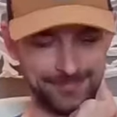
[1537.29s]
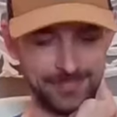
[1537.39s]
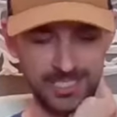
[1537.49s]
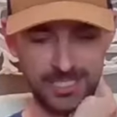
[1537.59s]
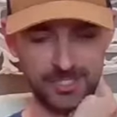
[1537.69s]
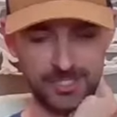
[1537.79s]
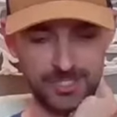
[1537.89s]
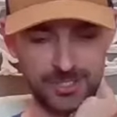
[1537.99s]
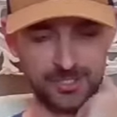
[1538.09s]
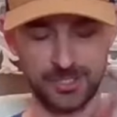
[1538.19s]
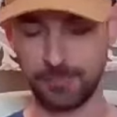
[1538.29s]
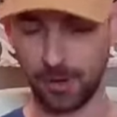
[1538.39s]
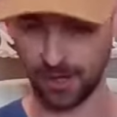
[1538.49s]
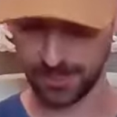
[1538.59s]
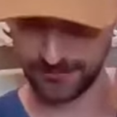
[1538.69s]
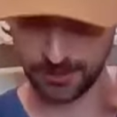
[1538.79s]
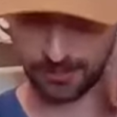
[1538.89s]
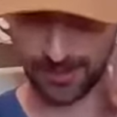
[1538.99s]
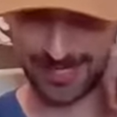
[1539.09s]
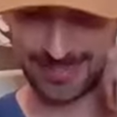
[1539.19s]
because there's a part of your
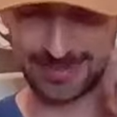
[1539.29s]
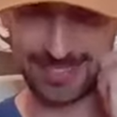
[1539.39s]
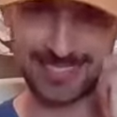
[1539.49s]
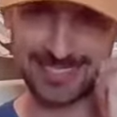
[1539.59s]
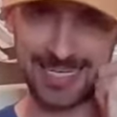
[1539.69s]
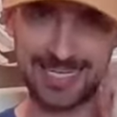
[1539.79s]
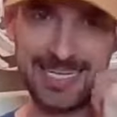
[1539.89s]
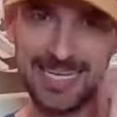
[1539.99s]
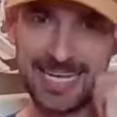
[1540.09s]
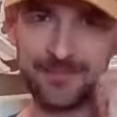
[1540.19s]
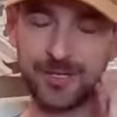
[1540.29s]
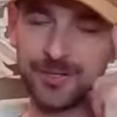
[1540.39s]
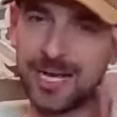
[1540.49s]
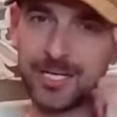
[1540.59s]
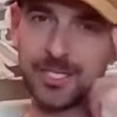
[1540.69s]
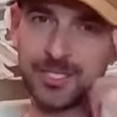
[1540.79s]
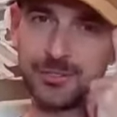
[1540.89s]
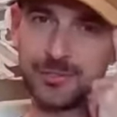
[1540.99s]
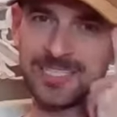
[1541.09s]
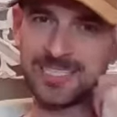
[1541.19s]
brain that thinks that if they're not going to
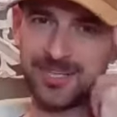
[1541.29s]
do this,